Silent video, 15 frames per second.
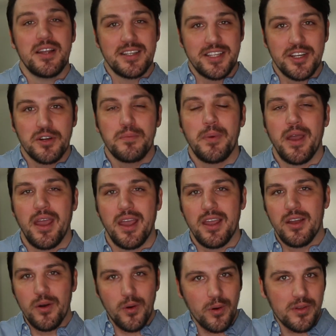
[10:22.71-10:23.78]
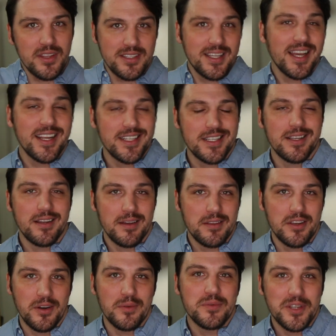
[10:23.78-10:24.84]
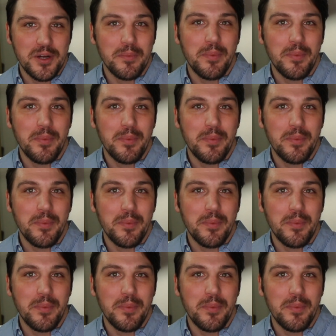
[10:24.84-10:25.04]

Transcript: tier pay or the second you know, tier